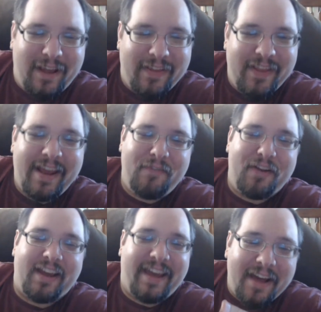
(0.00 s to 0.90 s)
And then he
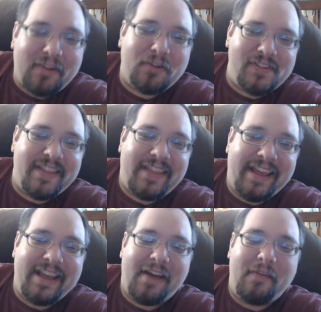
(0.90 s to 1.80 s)
even giggles at
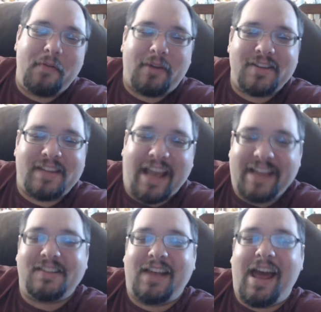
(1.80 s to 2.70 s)
the end of it because
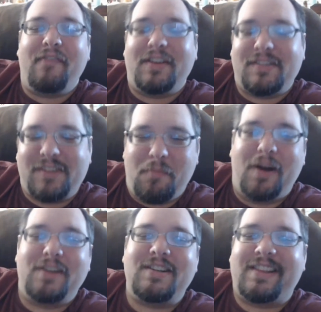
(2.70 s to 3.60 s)
he's laughing so
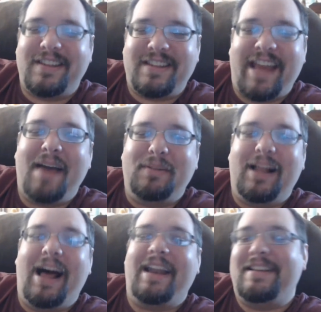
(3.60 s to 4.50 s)
much at the damn
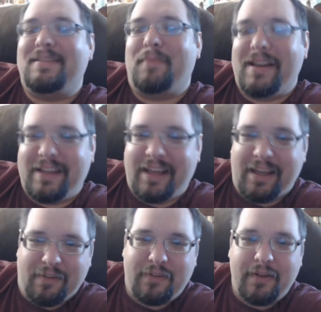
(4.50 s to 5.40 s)
line he's about to
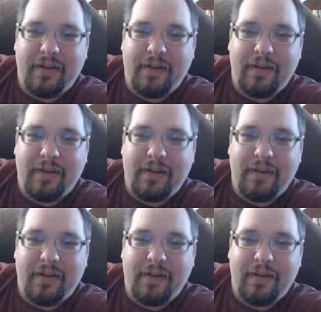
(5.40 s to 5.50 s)
give.